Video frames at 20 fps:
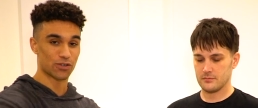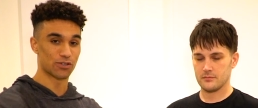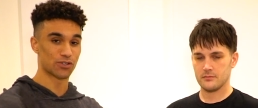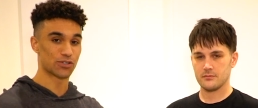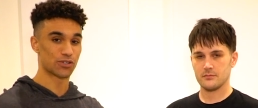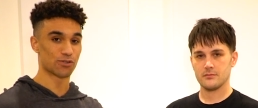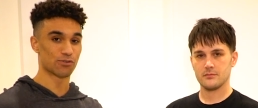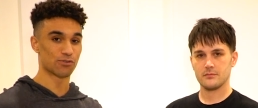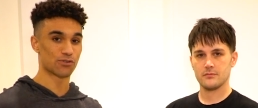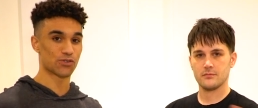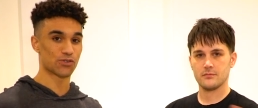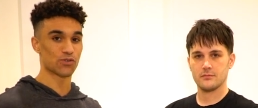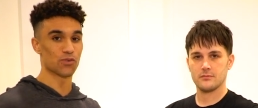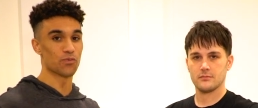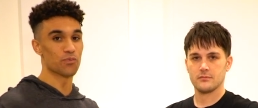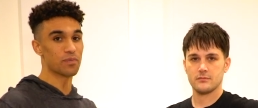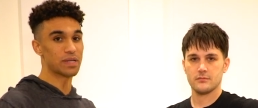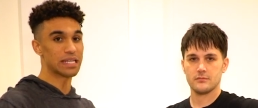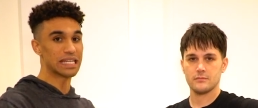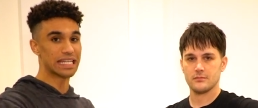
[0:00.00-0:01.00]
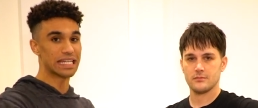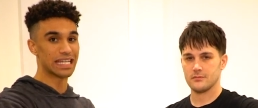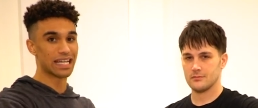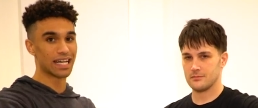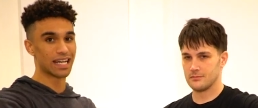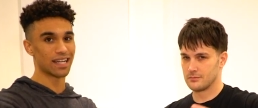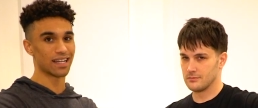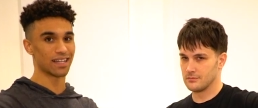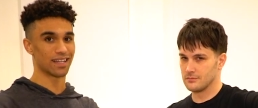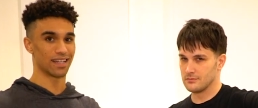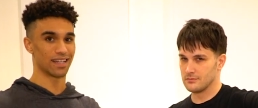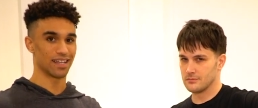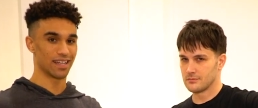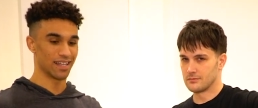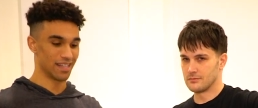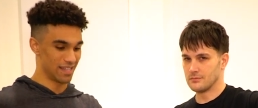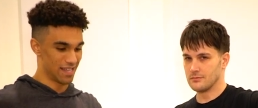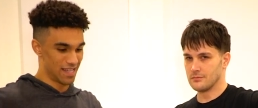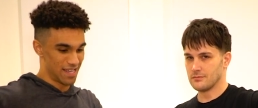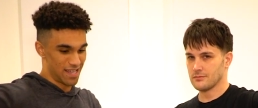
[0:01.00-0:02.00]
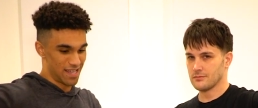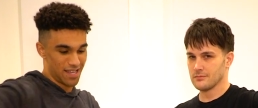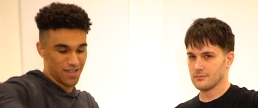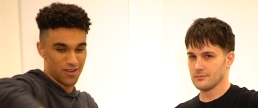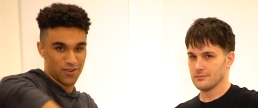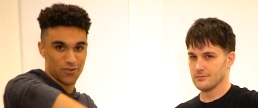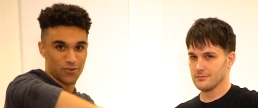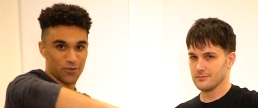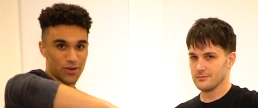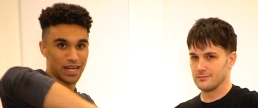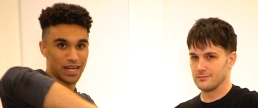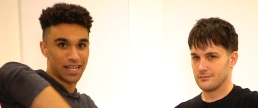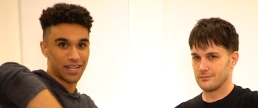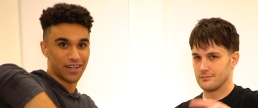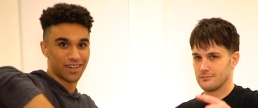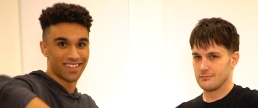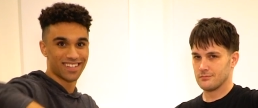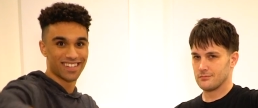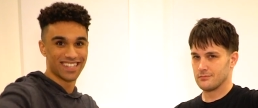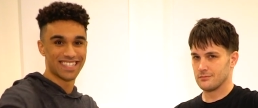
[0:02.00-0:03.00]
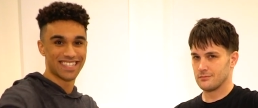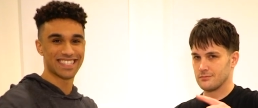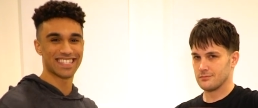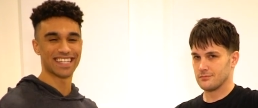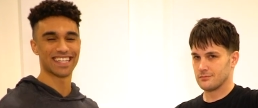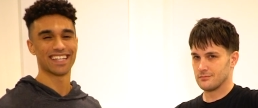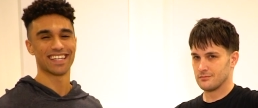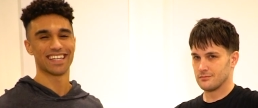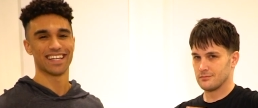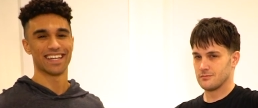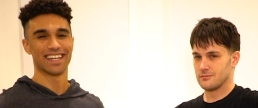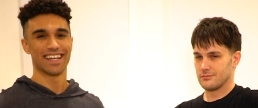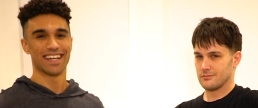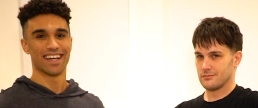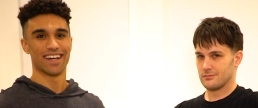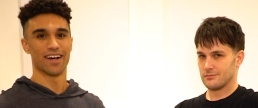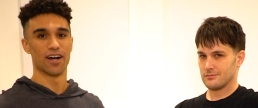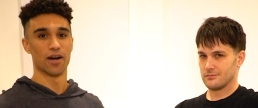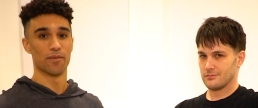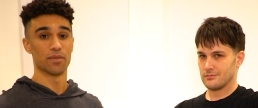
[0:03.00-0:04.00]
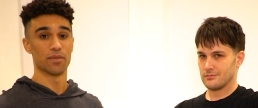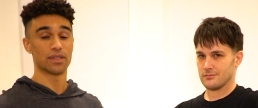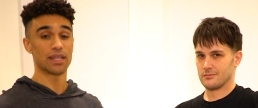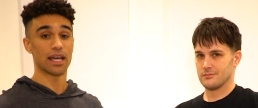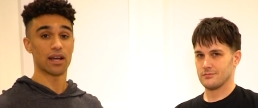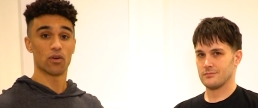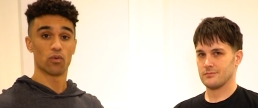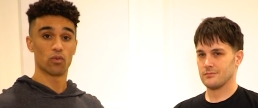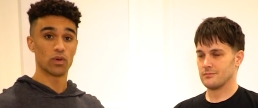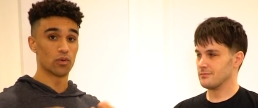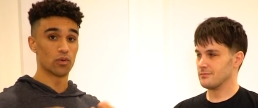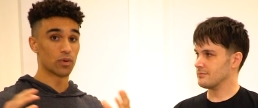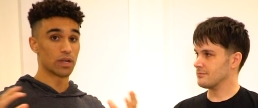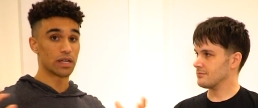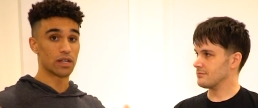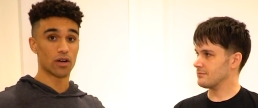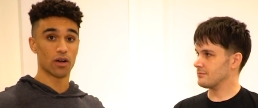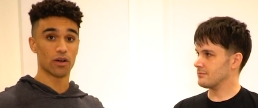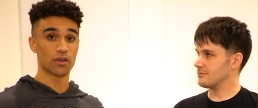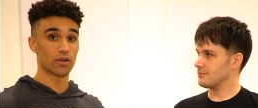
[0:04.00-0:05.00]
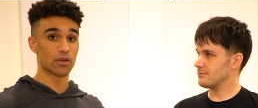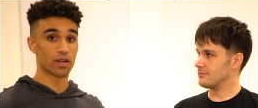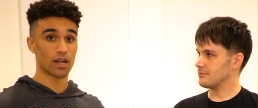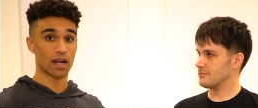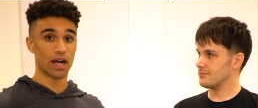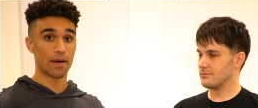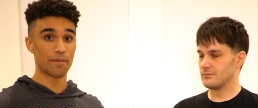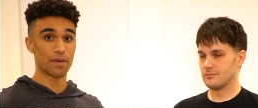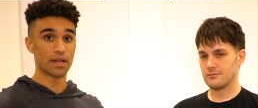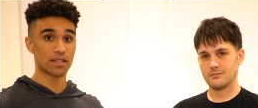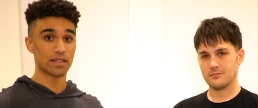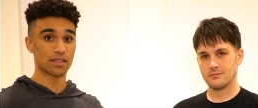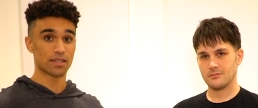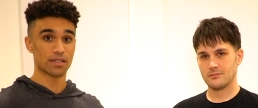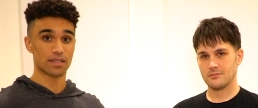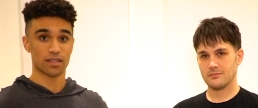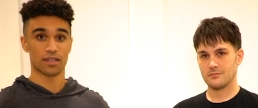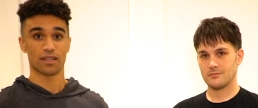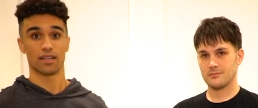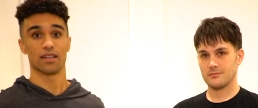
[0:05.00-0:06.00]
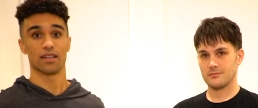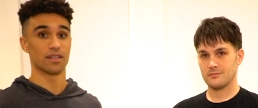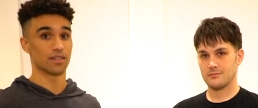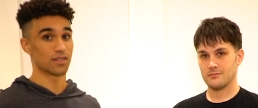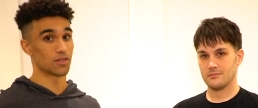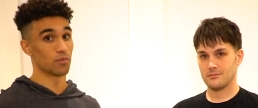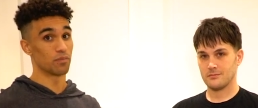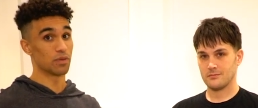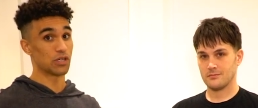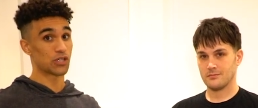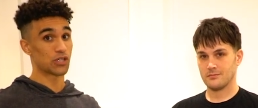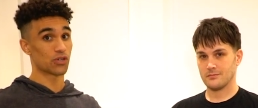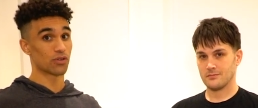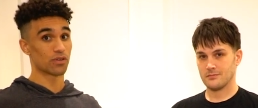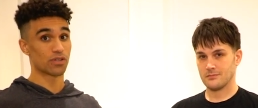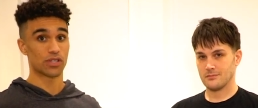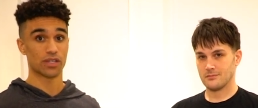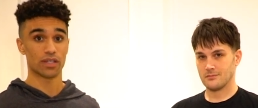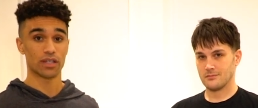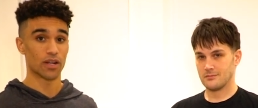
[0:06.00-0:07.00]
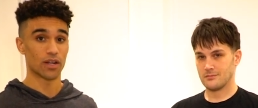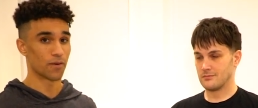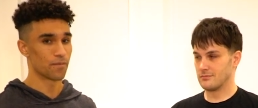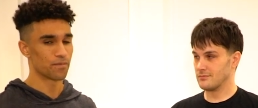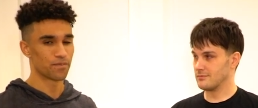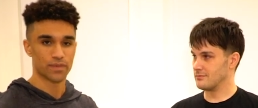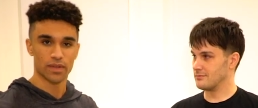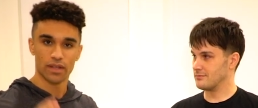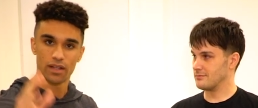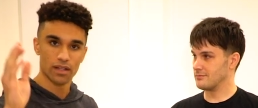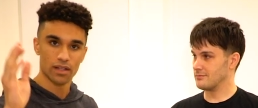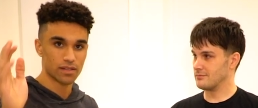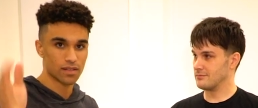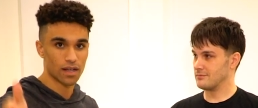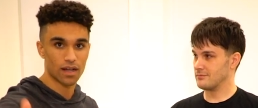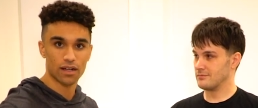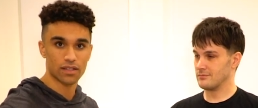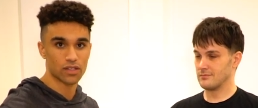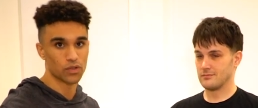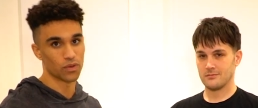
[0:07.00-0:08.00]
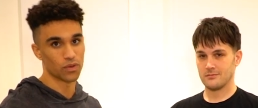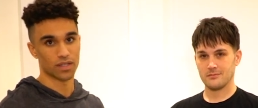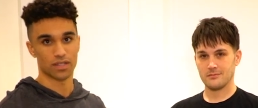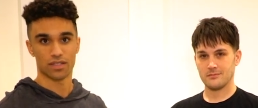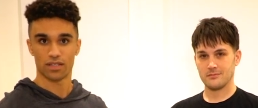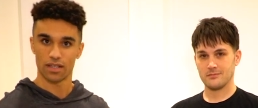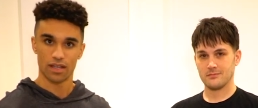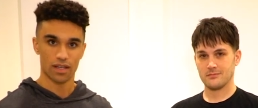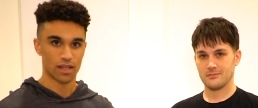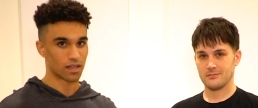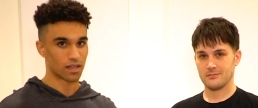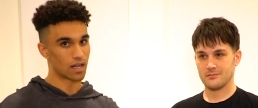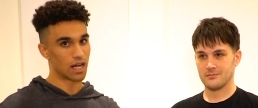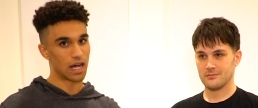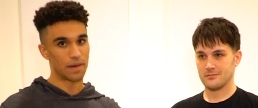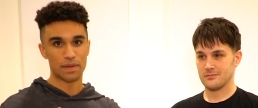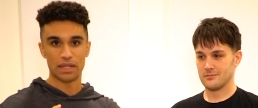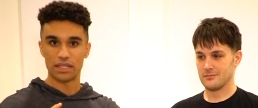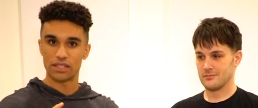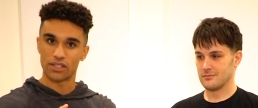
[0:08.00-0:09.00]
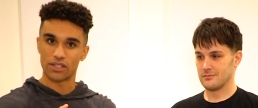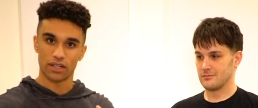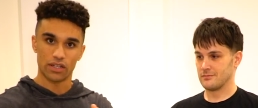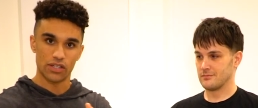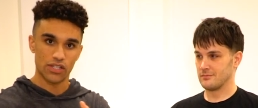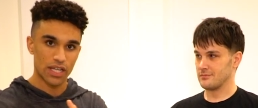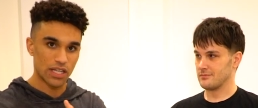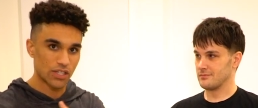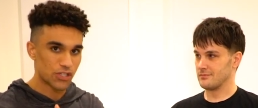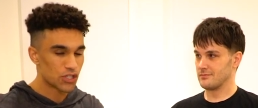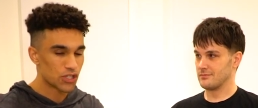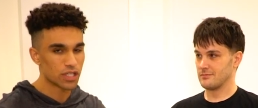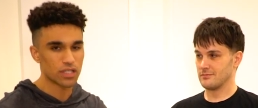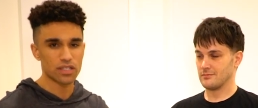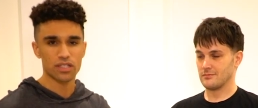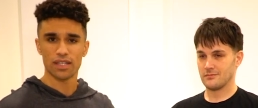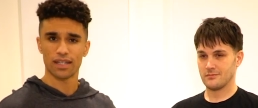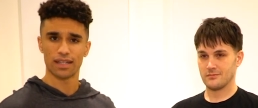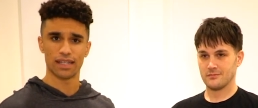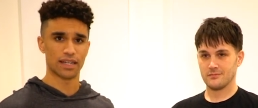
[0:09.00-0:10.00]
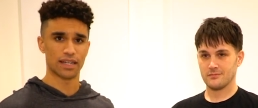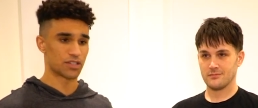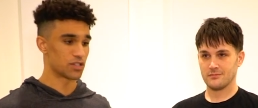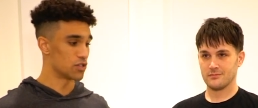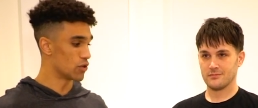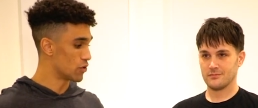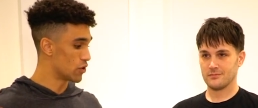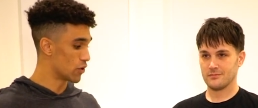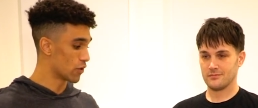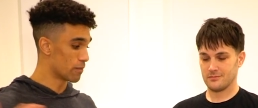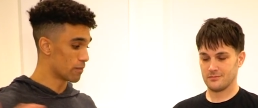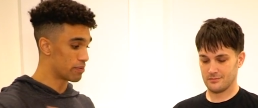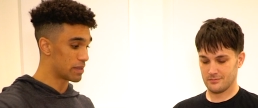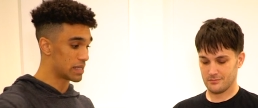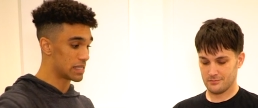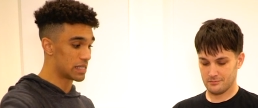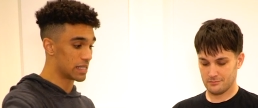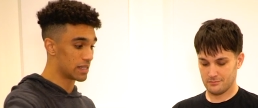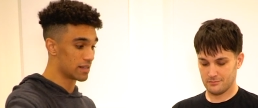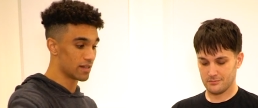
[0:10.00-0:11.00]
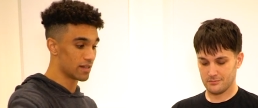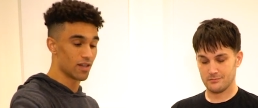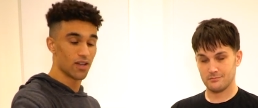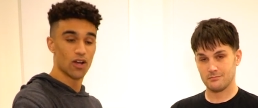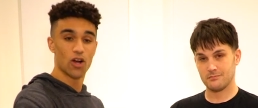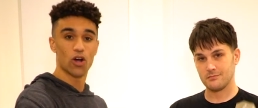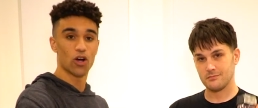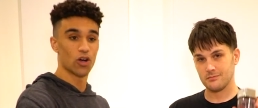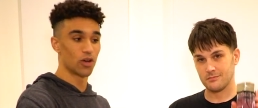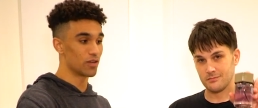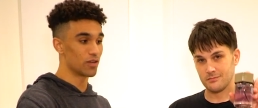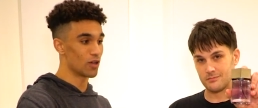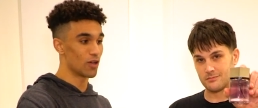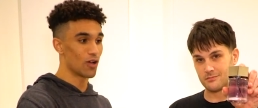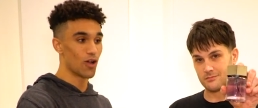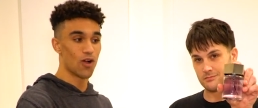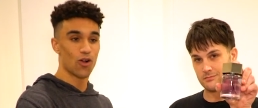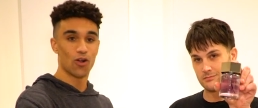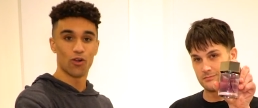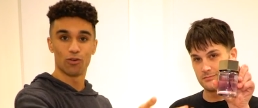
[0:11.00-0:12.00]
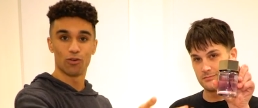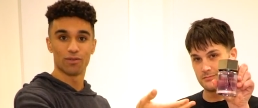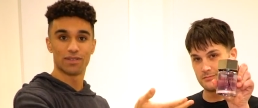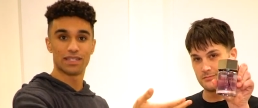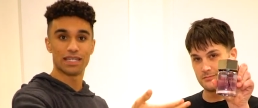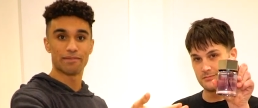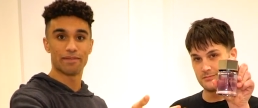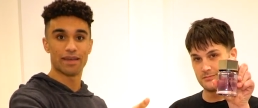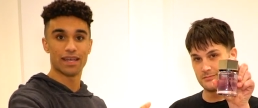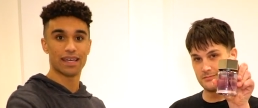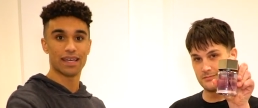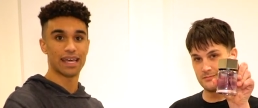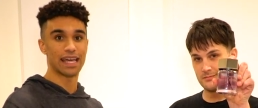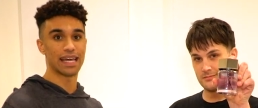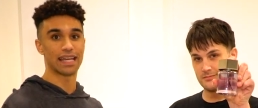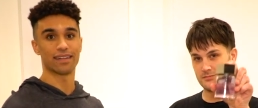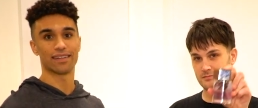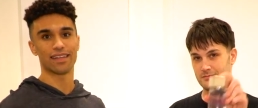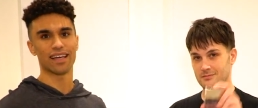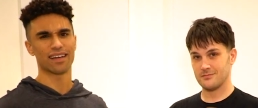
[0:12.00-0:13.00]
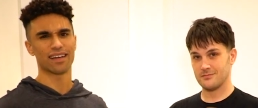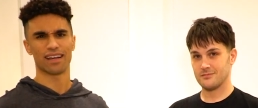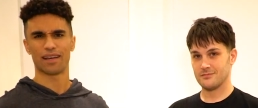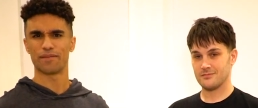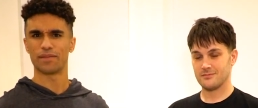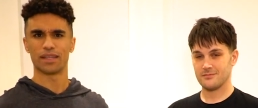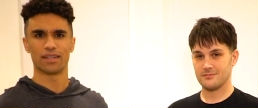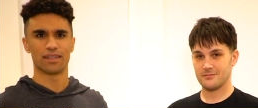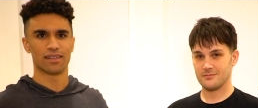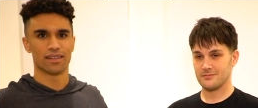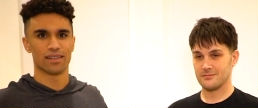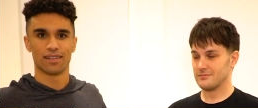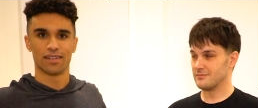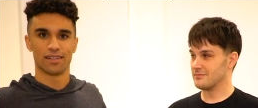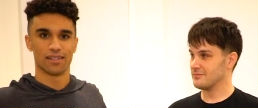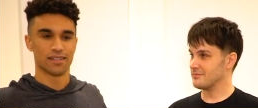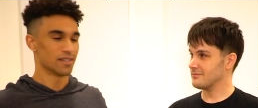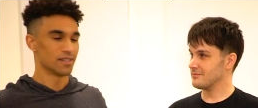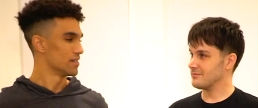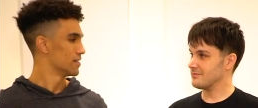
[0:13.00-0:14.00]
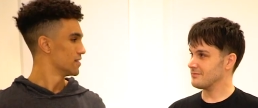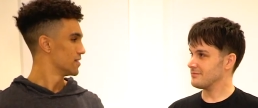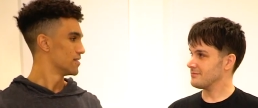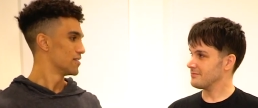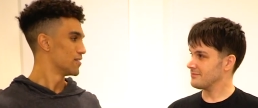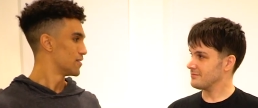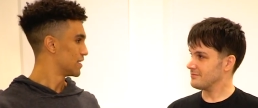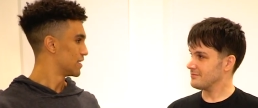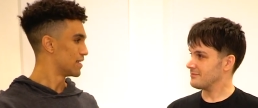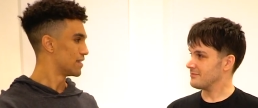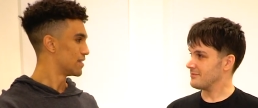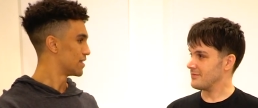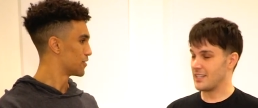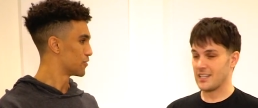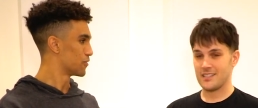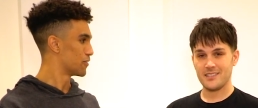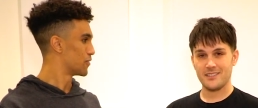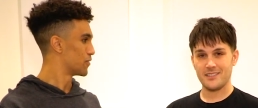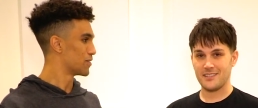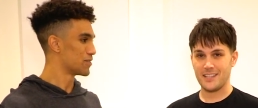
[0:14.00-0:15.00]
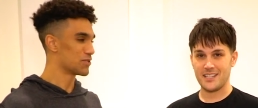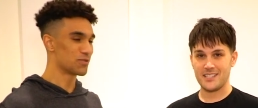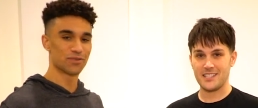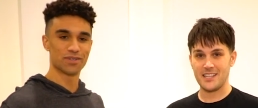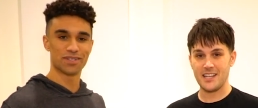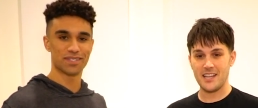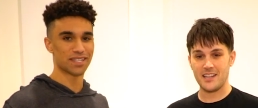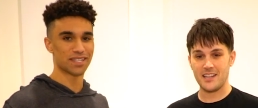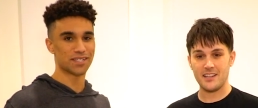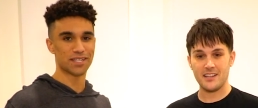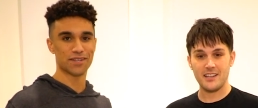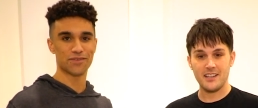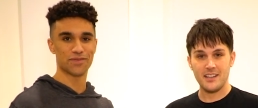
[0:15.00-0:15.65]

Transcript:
Speaker 1: on our social media right here listed. Um, yeah, we read all your comments, so be sure to, you know, talk to us. Comment, suggestions, let us know your opinion on Ultima, and yeah, I mean, Anything that, that's it.